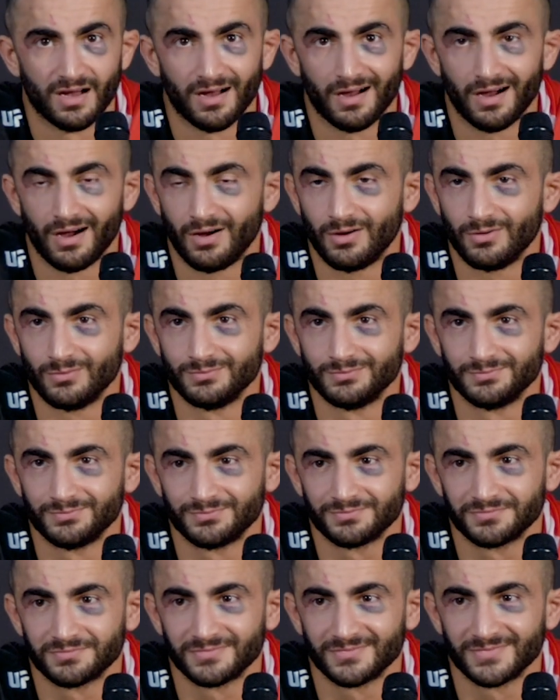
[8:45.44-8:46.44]

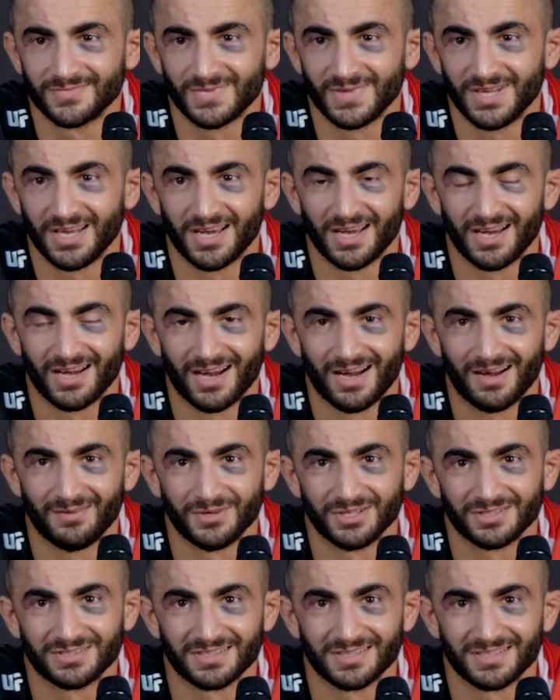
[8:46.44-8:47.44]
Yeah,
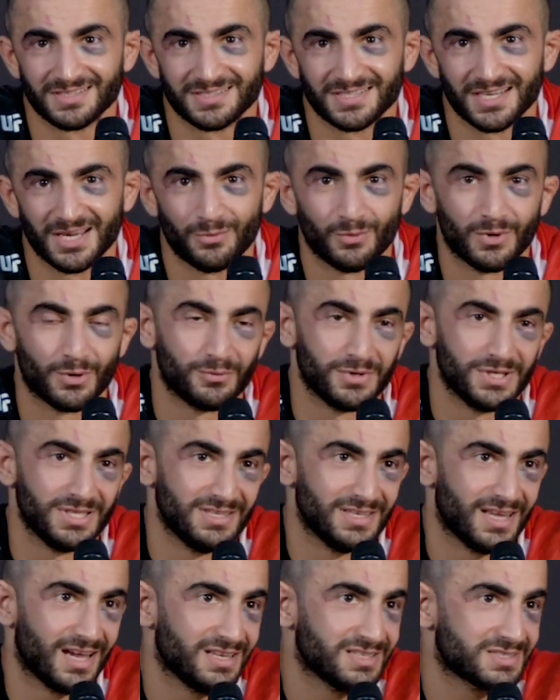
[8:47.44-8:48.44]
I'm not going to say what we
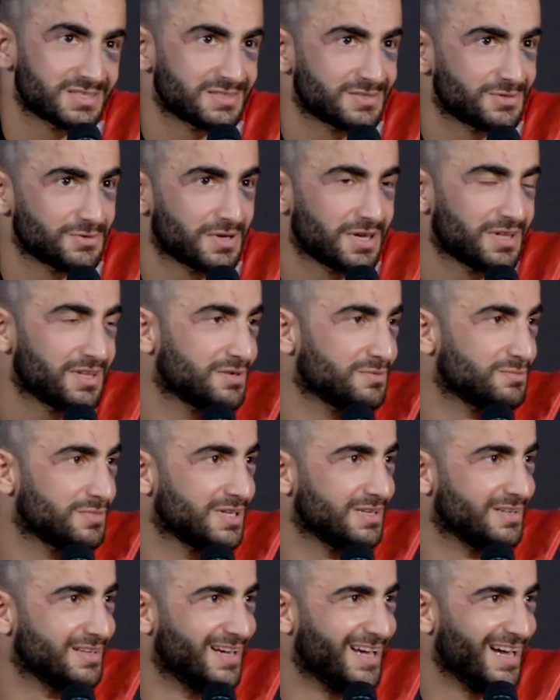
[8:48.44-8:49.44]
did else together,
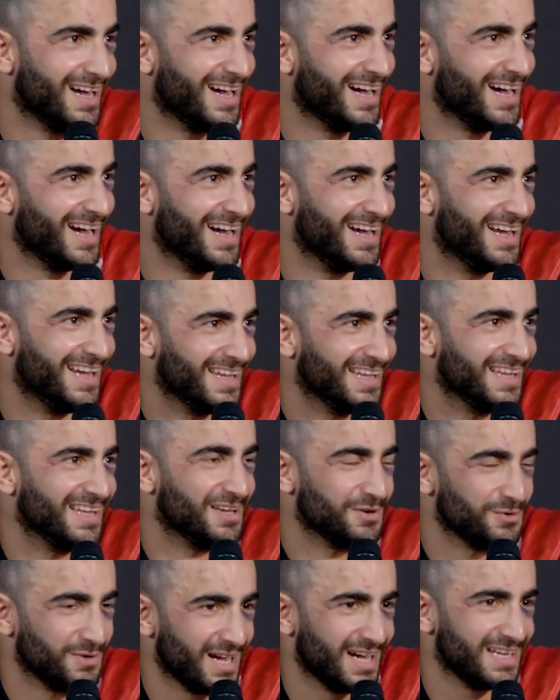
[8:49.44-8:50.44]
but
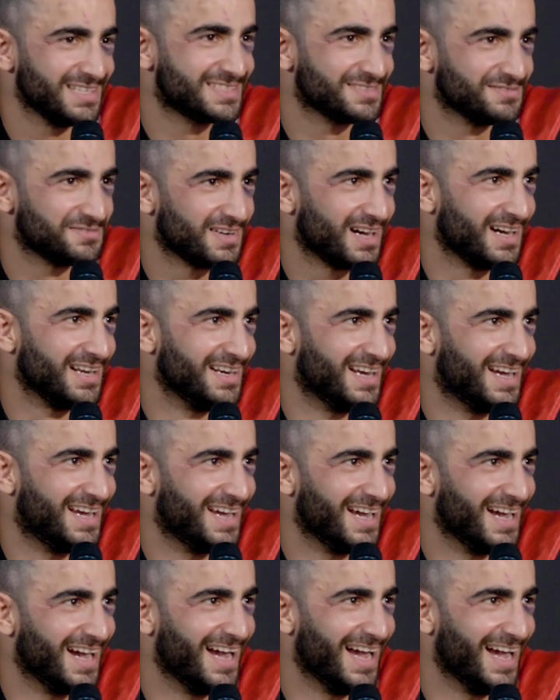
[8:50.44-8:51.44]
we had some fun.